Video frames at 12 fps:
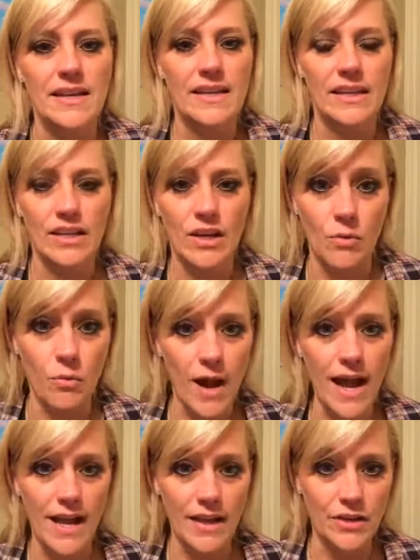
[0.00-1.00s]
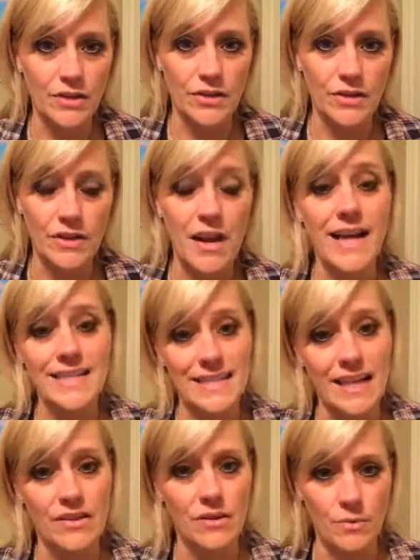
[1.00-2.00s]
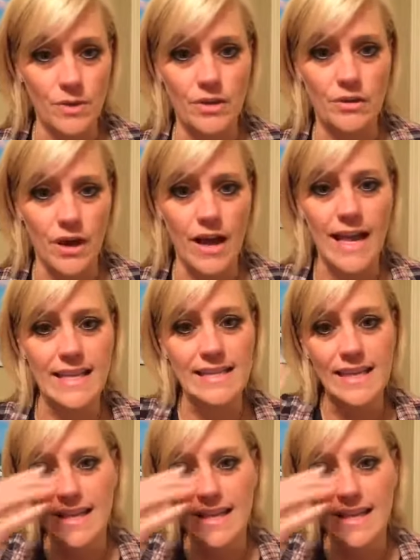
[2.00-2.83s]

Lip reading: why you're not together when you're not,